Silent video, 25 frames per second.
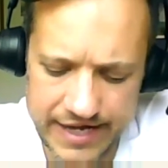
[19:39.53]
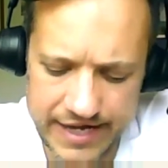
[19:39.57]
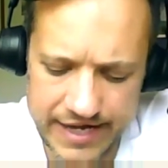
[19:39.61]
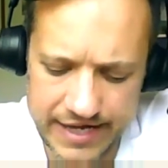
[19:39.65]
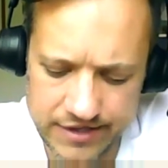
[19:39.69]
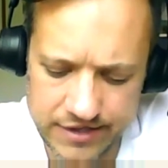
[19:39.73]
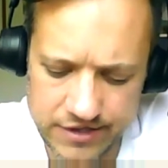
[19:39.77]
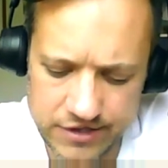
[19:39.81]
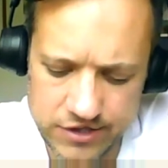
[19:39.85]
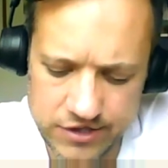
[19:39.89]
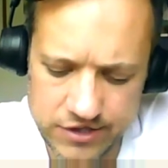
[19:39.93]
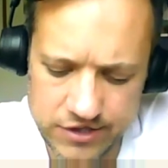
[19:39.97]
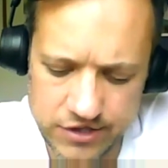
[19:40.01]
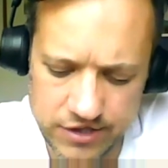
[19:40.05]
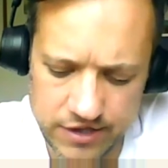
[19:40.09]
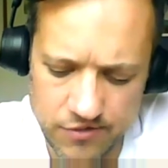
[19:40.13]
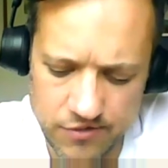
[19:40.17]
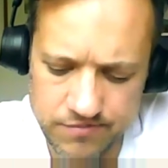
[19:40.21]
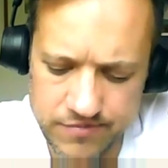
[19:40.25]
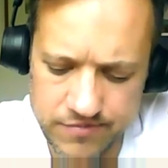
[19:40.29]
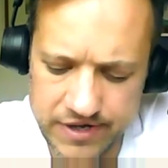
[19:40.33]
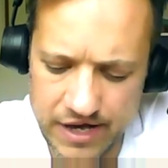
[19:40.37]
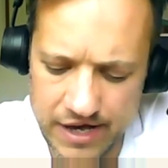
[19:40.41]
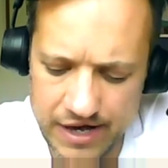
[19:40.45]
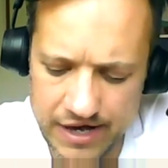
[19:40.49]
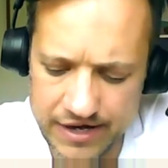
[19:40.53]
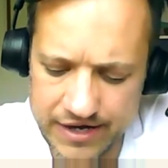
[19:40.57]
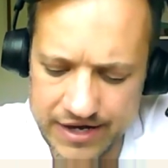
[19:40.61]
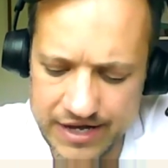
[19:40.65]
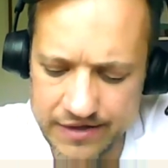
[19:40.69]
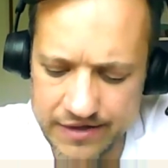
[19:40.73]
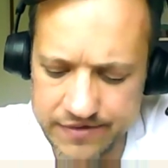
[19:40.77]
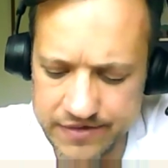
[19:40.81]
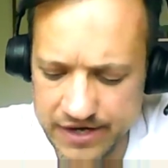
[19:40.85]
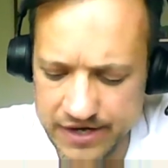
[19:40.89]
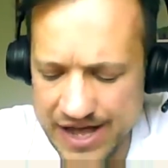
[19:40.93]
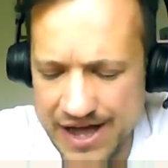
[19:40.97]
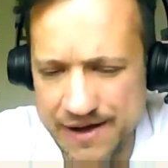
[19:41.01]
And
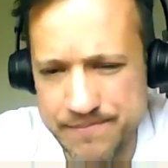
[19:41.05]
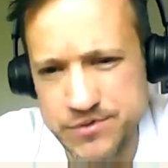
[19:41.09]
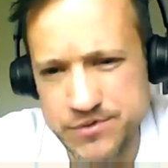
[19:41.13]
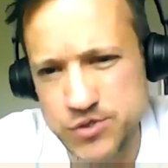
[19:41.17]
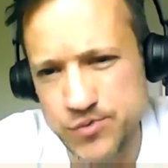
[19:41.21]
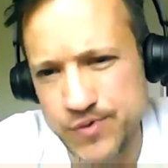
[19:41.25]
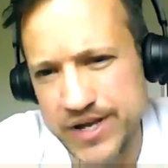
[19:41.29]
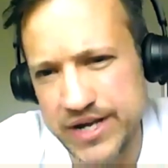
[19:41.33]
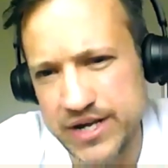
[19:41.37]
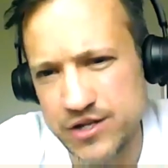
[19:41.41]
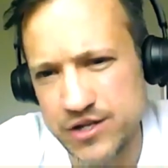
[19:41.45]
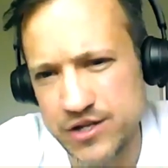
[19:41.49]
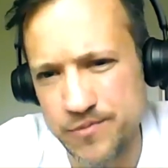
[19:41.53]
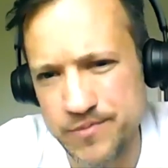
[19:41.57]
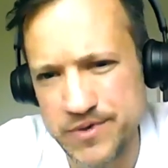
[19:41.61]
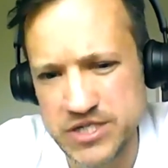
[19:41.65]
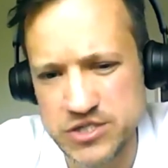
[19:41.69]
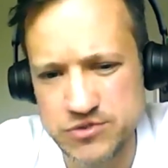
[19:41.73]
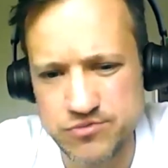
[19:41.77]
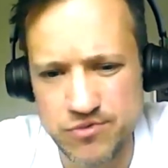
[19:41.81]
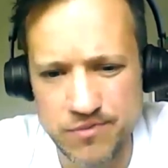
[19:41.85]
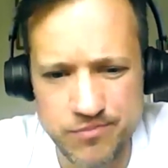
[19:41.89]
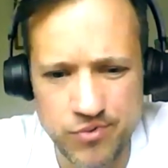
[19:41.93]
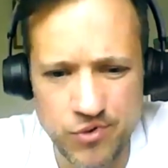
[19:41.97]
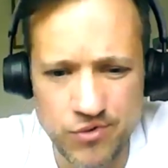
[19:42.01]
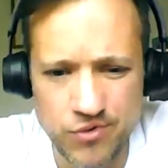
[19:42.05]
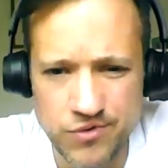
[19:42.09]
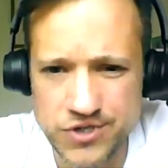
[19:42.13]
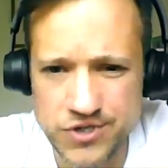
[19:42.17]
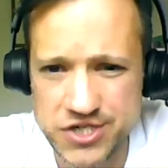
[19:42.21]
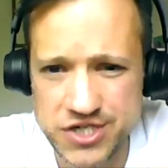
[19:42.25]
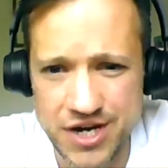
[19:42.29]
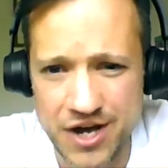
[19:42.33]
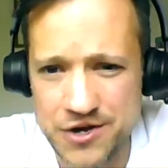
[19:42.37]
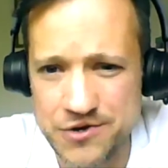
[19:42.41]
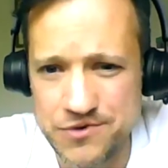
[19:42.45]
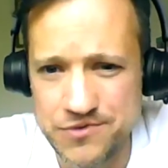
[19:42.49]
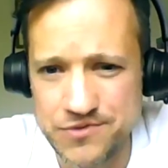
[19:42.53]
the capital economics report
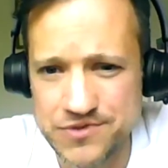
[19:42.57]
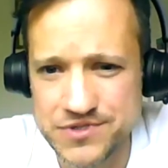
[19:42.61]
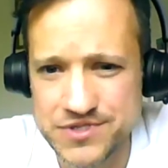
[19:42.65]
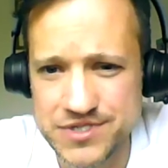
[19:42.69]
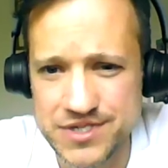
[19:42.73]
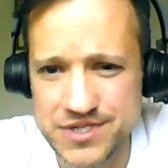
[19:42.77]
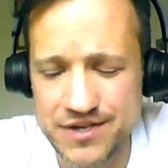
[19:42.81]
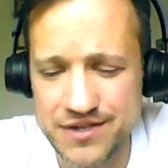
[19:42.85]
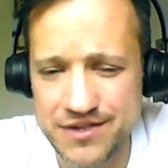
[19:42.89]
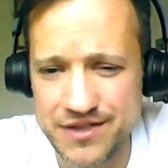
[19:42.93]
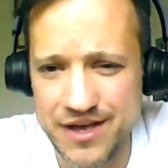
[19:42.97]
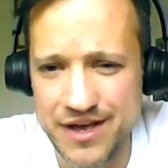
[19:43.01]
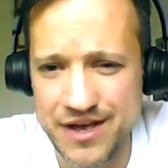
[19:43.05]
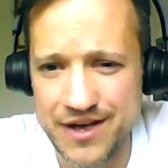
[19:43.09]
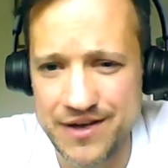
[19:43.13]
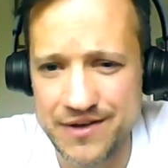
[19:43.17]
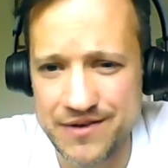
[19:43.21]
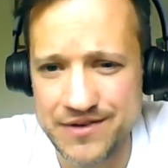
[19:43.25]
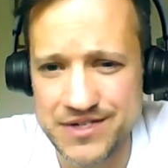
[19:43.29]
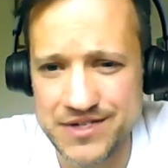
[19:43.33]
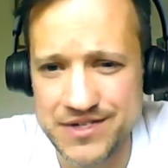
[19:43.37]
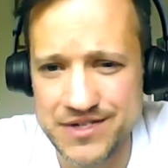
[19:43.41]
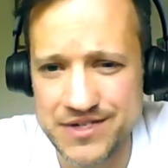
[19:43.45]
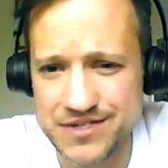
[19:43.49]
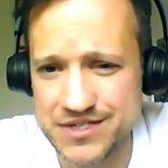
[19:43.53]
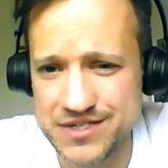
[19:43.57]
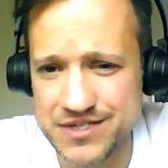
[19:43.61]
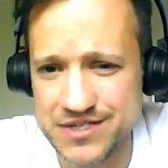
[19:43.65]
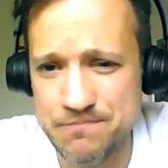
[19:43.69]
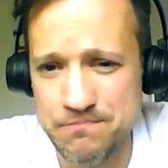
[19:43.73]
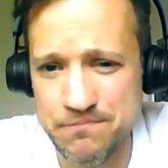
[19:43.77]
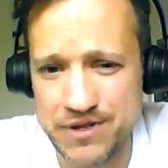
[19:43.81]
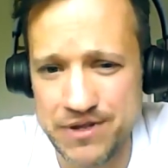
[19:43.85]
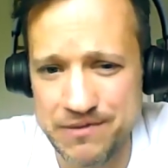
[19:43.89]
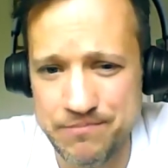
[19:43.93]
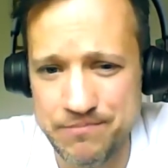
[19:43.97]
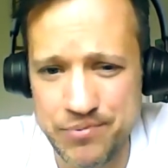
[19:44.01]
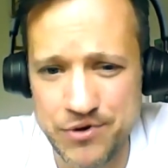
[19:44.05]
shows that,
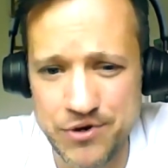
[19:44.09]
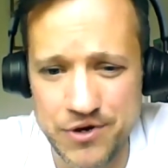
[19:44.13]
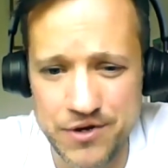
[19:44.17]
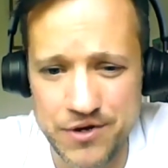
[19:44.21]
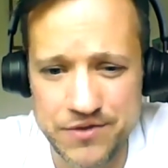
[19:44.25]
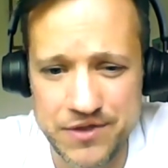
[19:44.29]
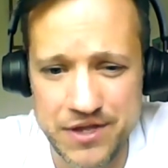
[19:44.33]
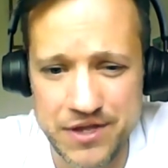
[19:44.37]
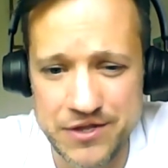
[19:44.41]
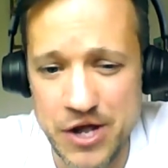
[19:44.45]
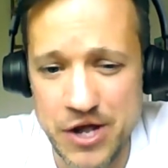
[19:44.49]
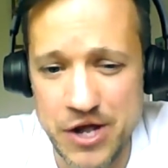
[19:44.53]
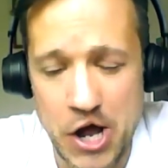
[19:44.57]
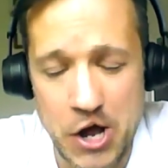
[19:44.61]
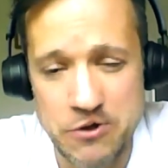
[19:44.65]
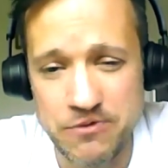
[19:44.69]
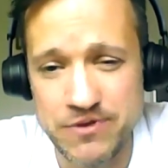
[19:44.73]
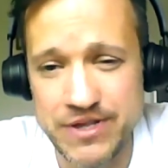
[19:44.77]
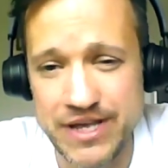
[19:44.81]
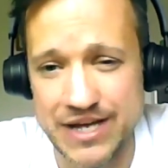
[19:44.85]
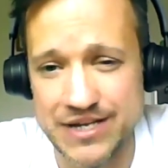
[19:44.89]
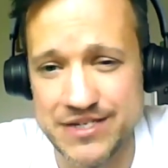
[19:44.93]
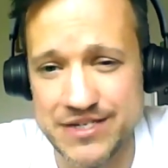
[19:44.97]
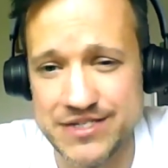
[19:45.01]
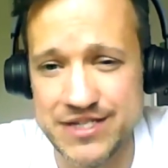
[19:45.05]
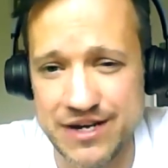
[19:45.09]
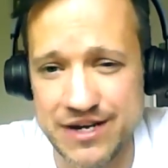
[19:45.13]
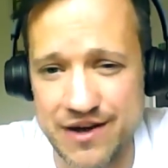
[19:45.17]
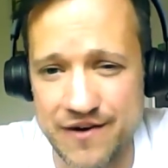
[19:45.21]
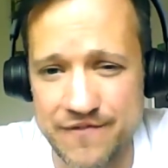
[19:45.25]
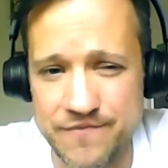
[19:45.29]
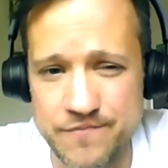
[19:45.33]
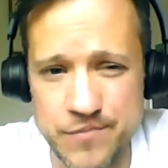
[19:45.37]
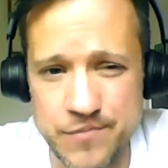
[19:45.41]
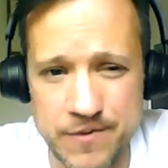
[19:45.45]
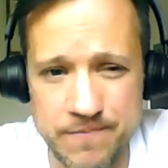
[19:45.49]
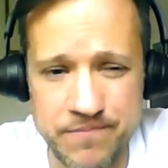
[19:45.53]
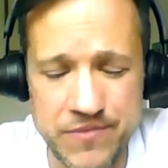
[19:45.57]
simply put, that not only has the
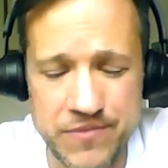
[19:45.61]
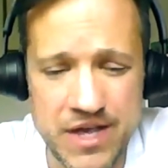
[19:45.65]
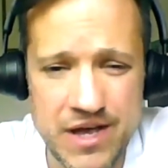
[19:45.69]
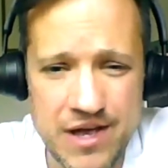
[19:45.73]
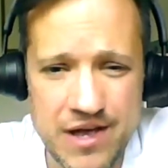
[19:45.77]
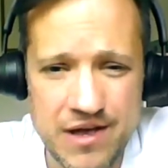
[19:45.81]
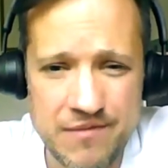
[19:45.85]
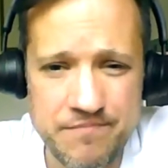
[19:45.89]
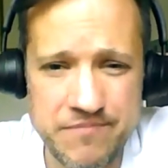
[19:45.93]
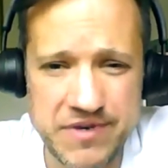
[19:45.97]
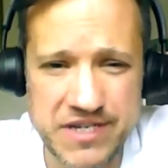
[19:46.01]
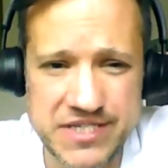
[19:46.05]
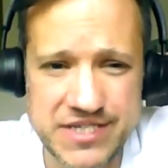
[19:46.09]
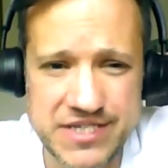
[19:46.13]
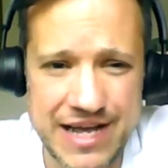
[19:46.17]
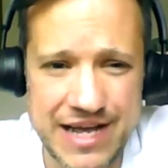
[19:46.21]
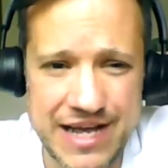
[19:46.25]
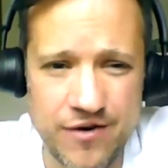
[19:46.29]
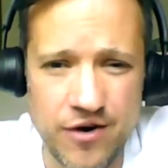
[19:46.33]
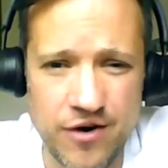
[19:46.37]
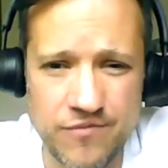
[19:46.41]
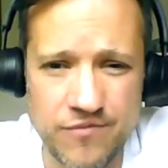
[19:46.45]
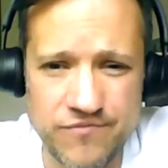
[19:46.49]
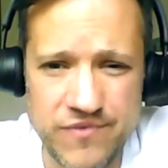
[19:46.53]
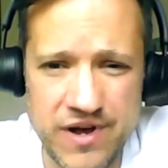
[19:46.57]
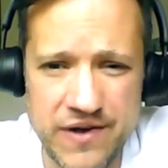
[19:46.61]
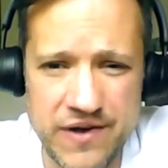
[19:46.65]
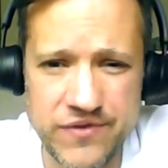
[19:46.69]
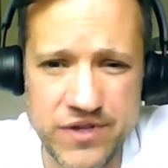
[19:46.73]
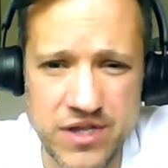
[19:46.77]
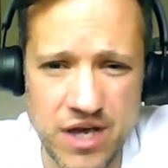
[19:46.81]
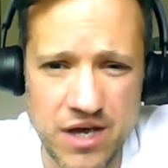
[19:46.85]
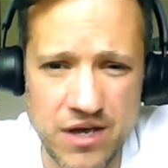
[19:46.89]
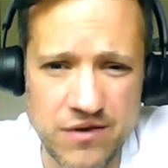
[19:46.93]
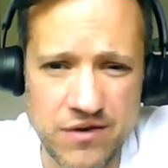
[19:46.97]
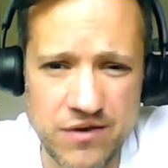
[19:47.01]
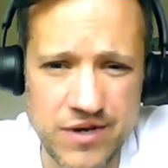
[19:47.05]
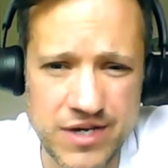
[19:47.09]
government missed out on
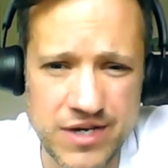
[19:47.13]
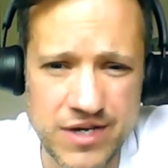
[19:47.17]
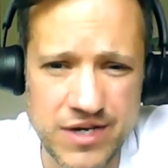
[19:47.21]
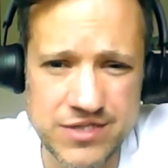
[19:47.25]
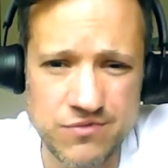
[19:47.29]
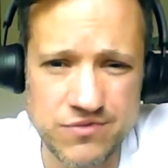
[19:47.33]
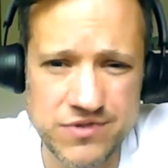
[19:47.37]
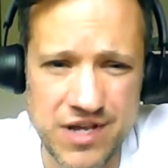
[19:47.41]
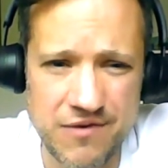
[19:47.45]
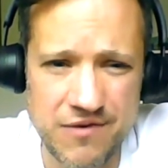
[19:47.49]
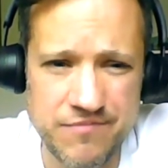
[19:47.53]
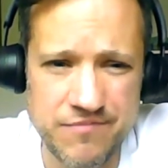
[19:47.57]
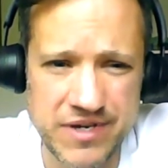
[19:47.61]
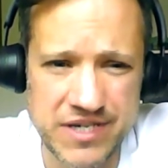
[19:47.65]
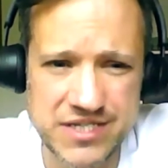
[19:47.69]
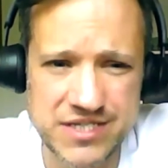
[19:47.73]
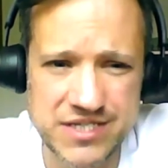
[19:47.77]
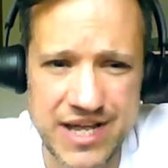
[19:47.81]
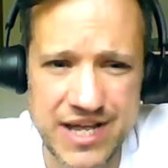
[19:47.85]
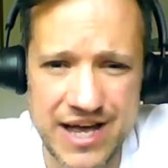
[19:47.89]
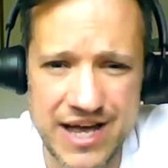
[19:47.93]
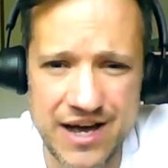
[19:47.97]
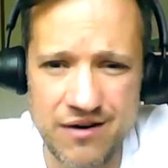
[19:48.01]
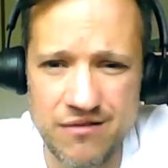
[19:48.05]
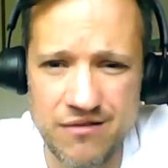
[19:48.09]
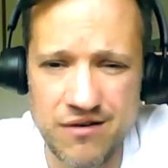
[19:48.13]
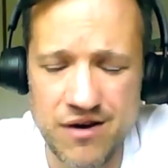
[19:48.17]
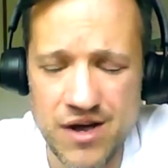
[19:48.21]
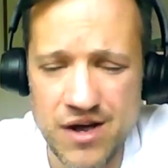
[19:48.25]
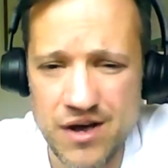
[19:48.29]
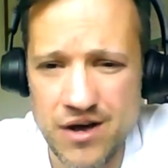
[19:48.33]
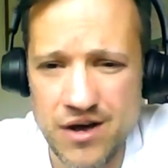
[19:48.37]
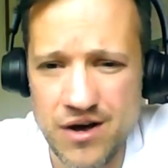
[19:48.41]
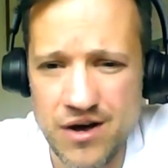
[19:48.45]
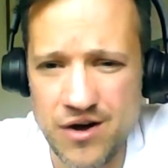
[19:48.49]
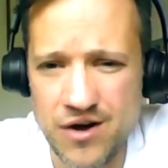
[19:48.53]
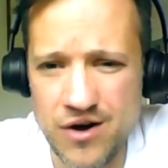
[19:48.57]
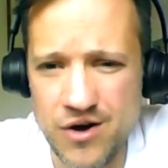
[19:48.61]
revenue, it's also missed out
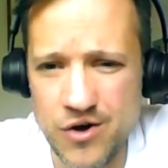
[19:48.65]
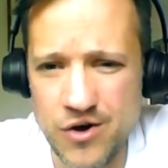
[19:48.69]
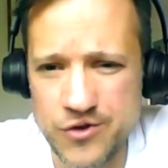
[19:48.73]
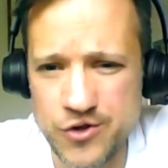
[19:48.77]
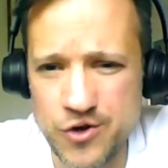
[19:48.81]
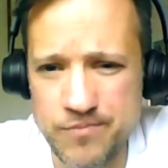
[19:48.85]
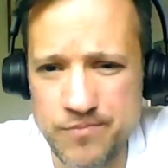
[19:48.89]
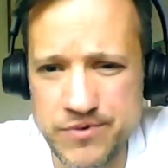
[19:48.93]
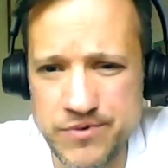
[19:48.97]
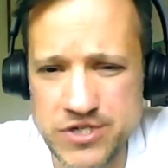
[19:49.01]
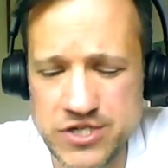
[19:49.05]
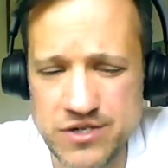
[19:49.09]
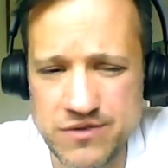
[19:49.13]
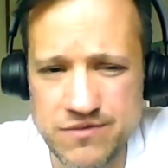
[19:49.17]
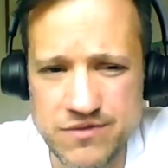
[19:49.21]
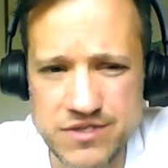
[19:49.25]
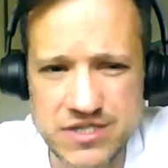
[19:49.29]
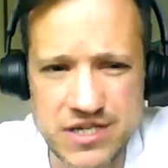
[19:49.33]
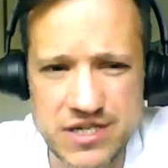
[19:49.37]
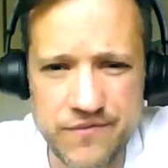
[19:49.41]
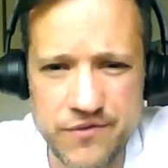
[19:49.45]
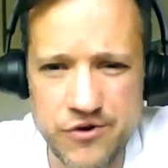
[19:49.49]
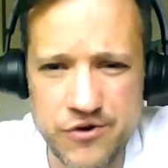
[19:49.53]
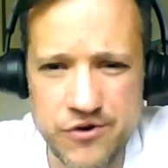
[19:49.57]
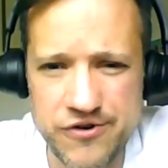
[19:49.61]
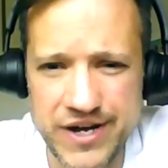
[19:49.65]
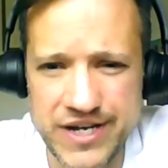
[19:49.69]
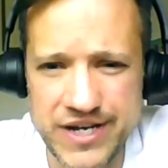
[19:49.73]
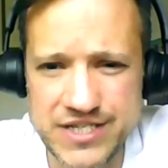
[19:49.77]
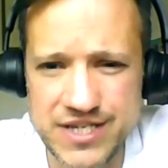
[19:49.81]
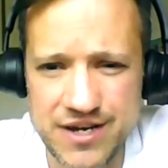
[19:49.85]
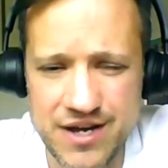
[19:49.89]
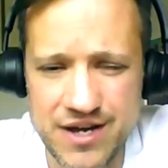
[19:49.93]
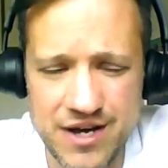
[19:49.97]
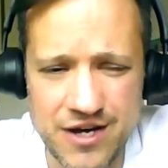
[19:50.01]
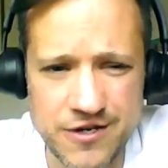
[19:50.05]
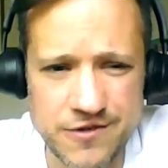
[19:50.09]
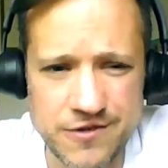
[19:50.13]
on opportunity of
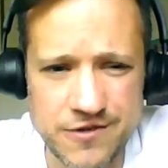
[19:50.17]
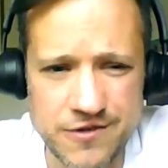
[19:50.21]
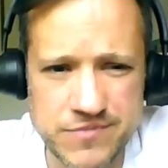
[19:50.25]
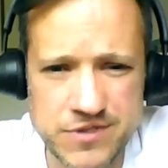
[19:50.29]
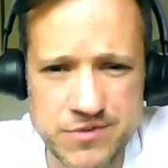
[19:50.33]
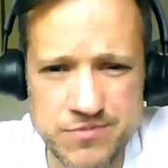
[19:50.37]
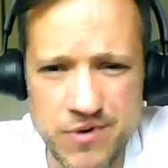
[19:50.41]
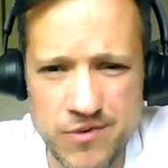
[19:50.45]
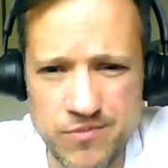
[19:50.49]
creating homes.